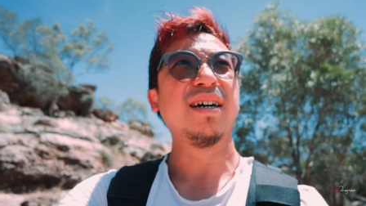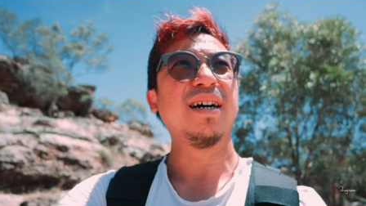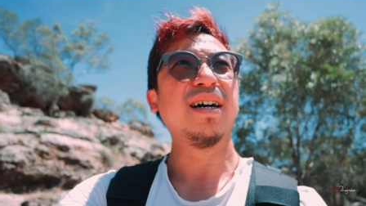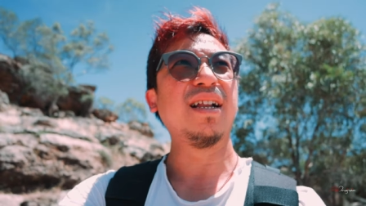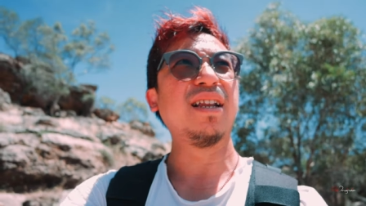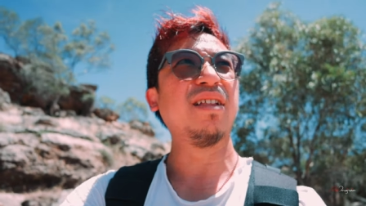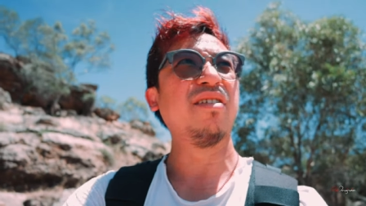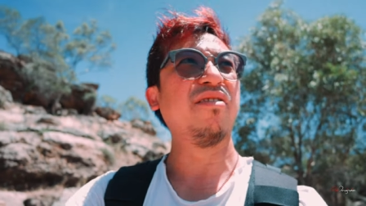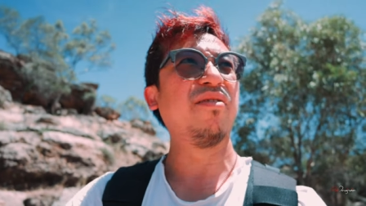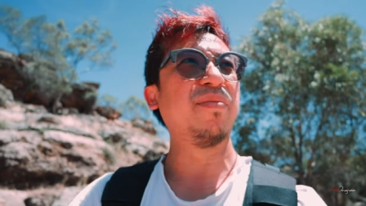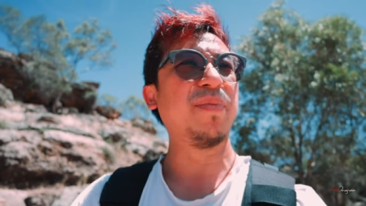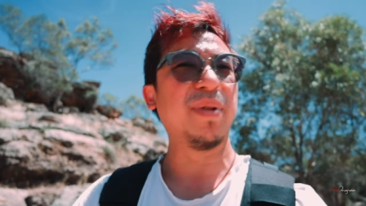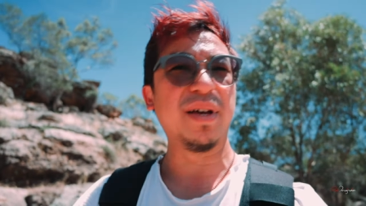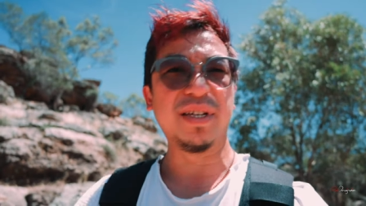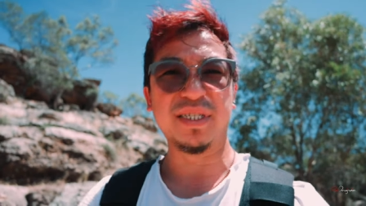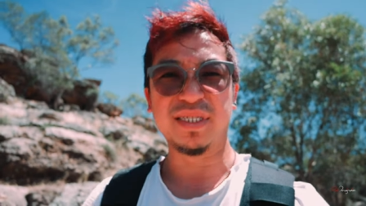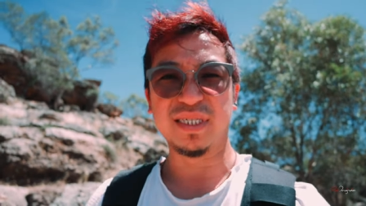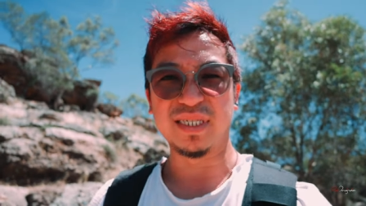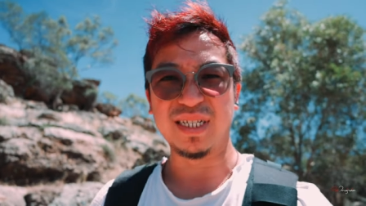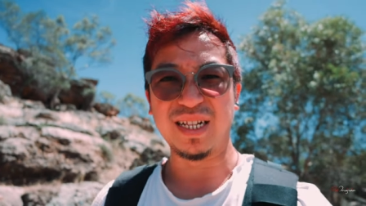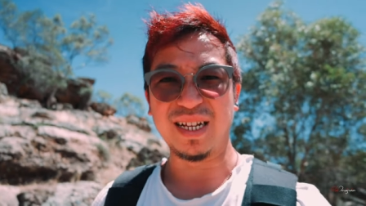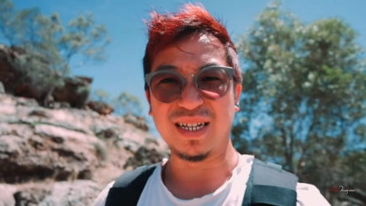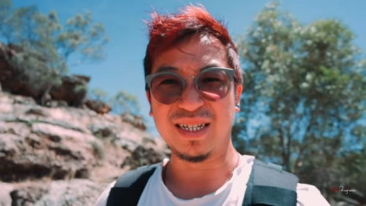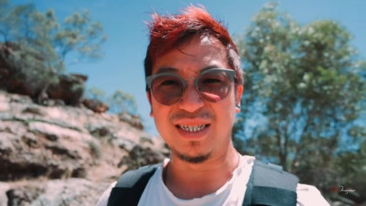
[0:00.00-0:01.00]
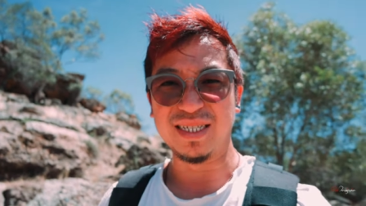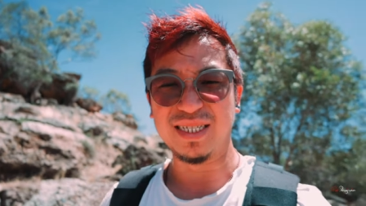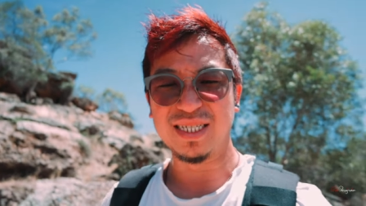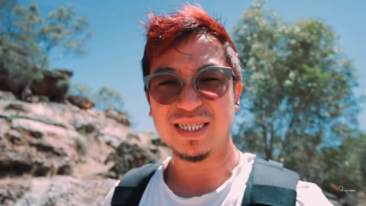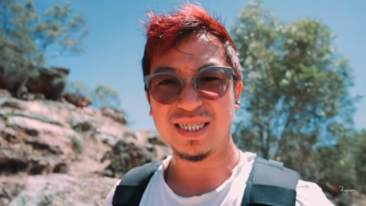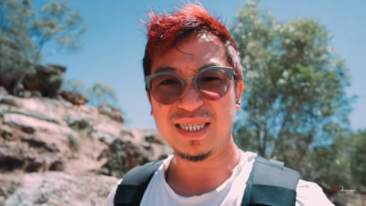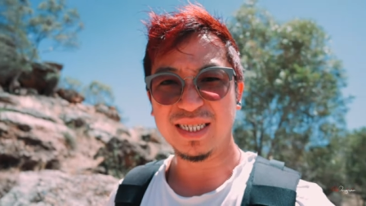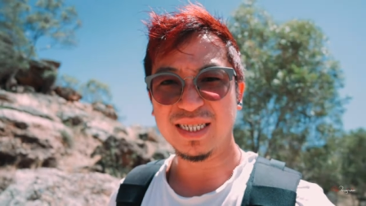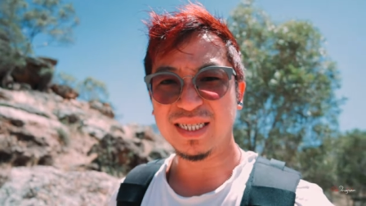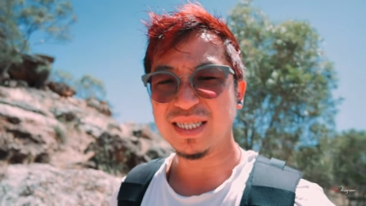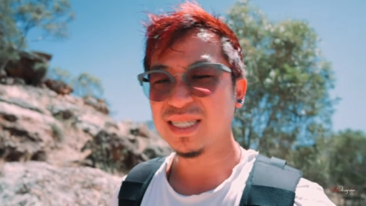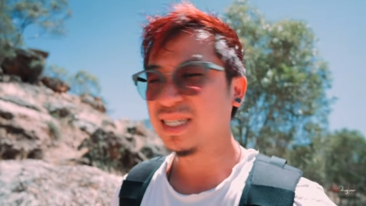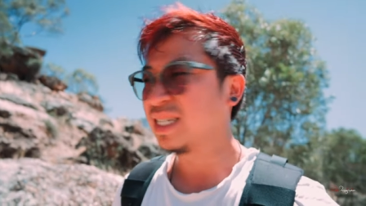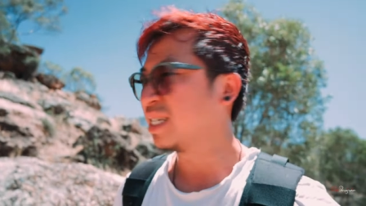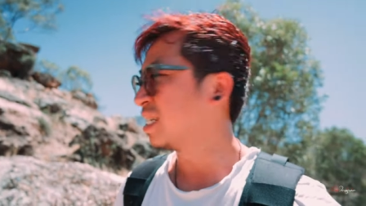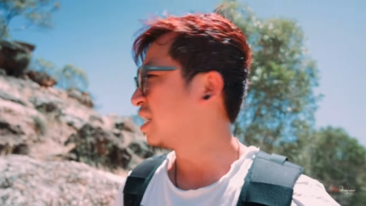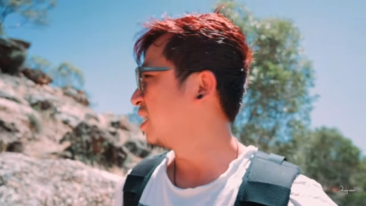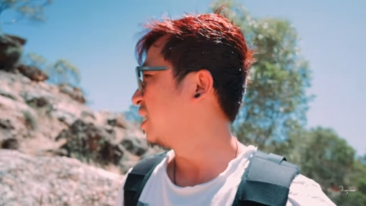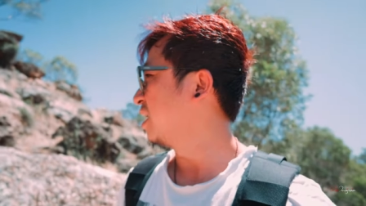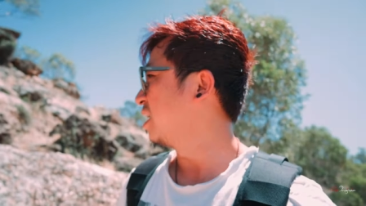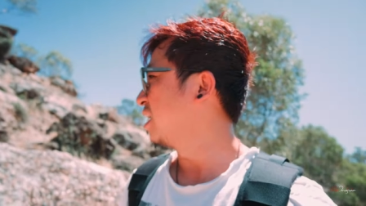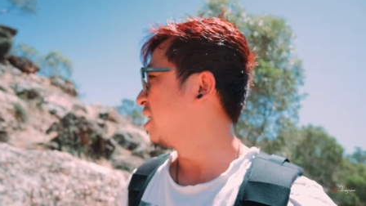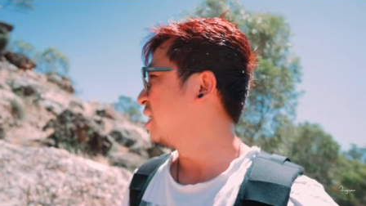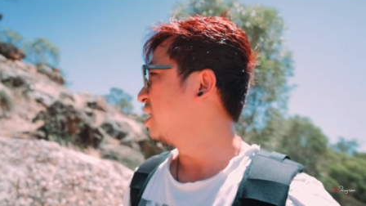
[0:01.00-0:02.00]
I love places like this.
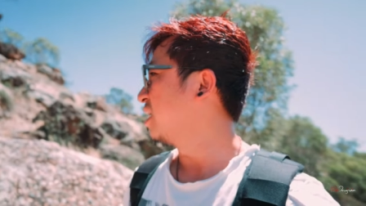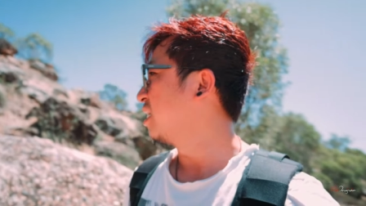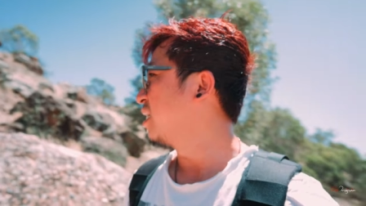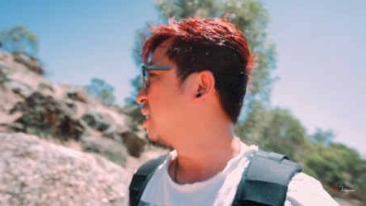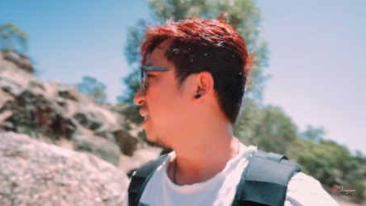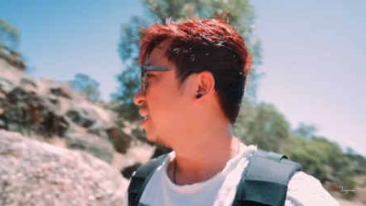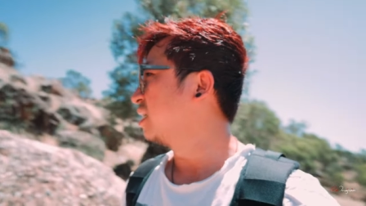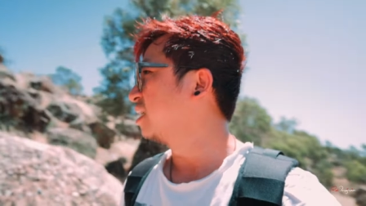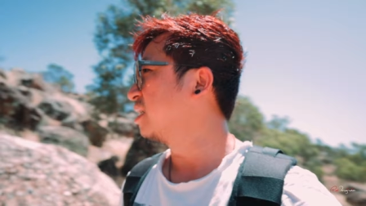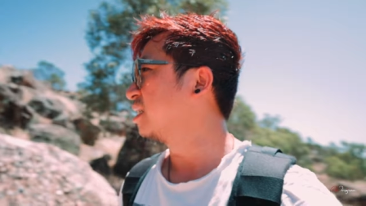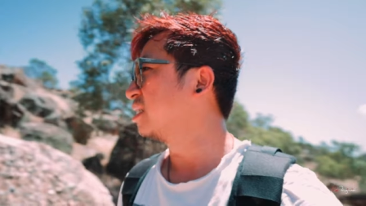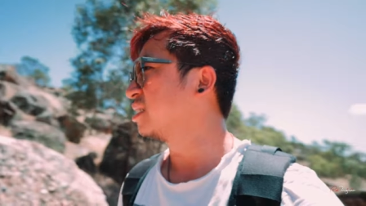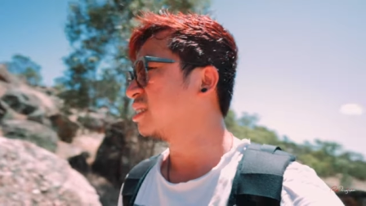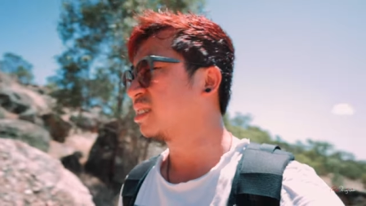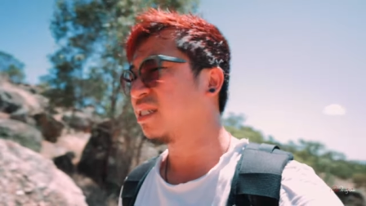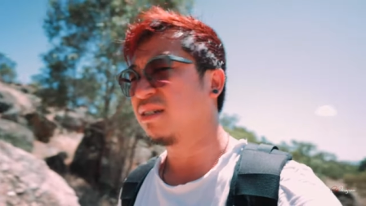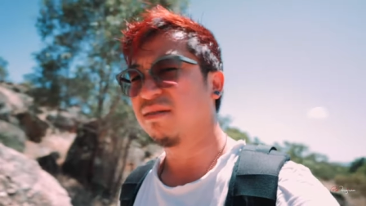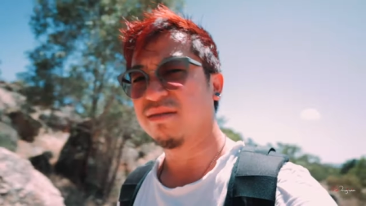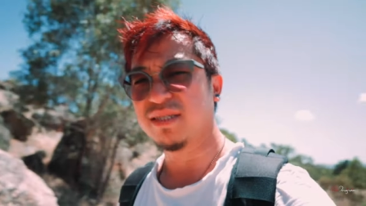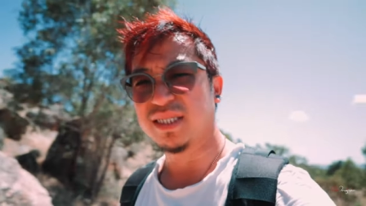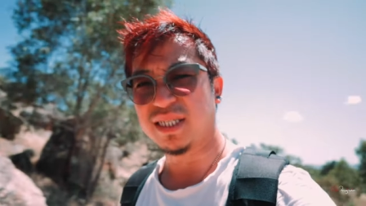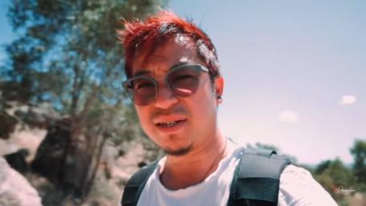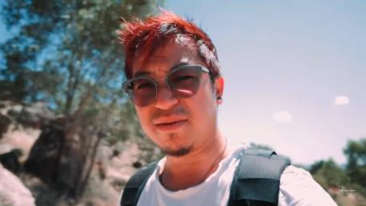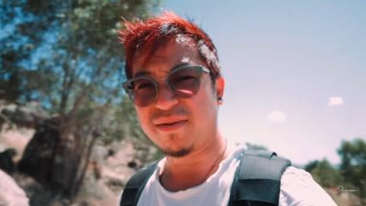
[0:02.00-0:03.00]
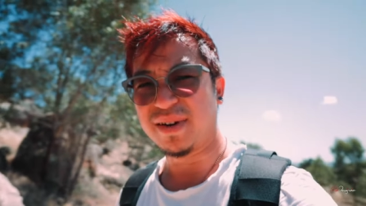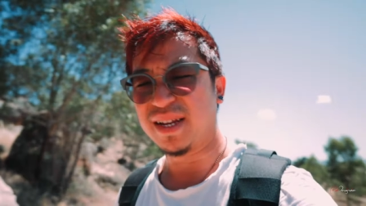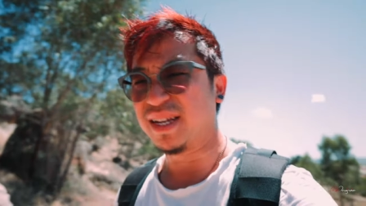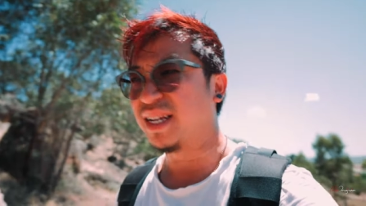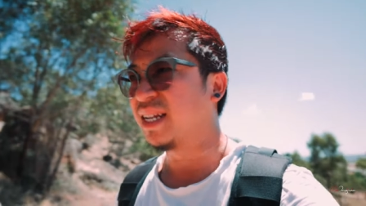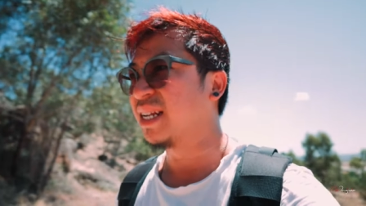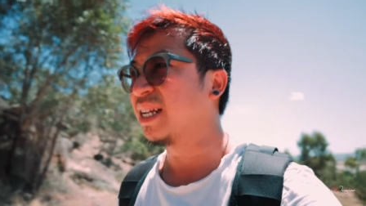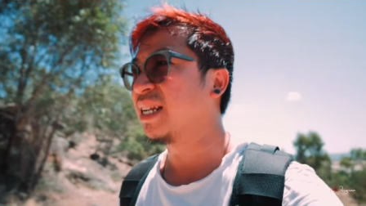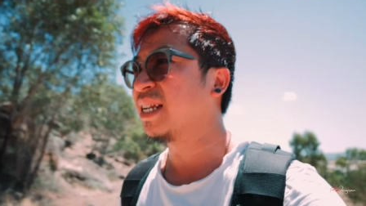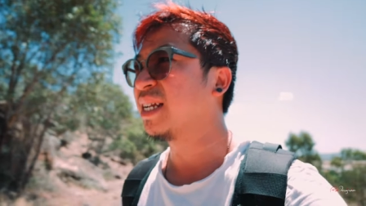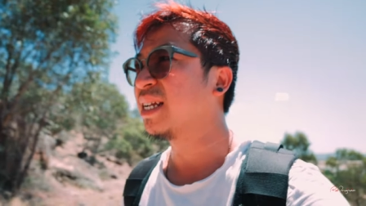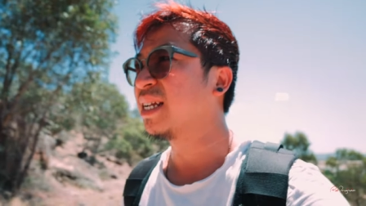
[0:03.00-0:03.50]
So serene.